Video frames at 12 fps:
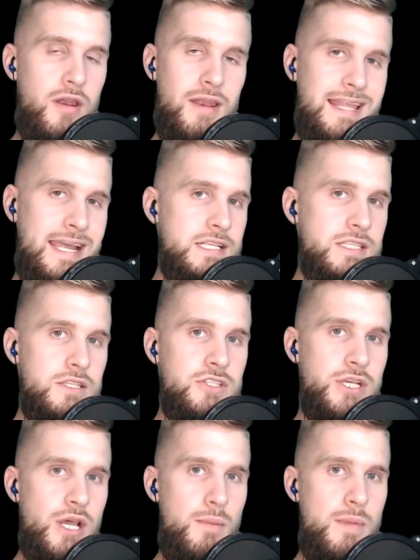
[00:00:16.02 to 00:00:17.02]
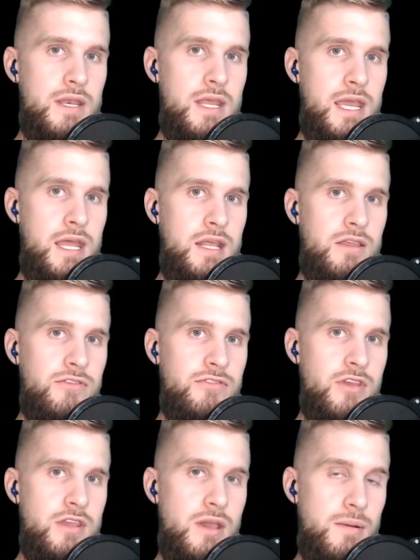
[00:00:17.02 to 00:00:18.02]
ladies and gentlemen? It is
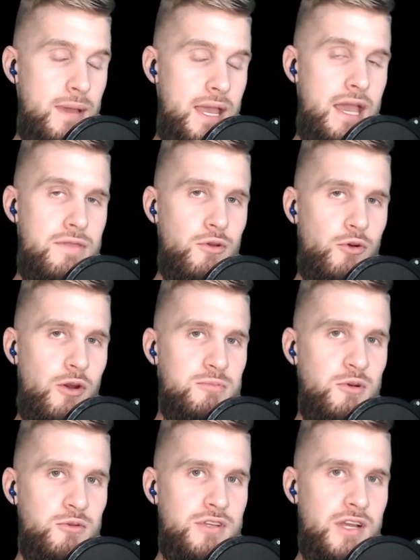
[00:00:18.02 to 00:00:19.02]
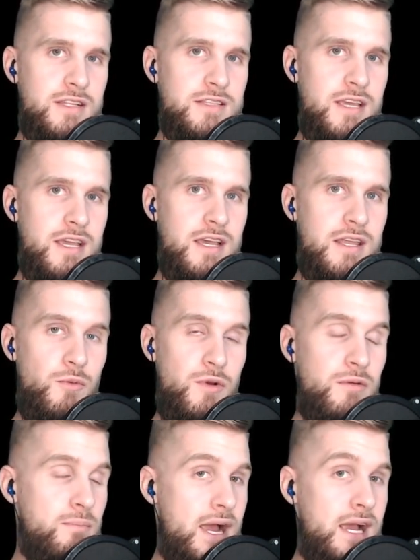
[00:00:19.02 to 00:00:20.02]
your man, the Crypto Titan, and
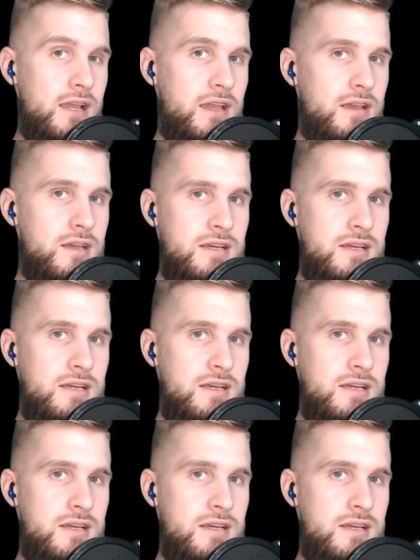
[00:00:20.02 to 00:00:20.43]
we're back.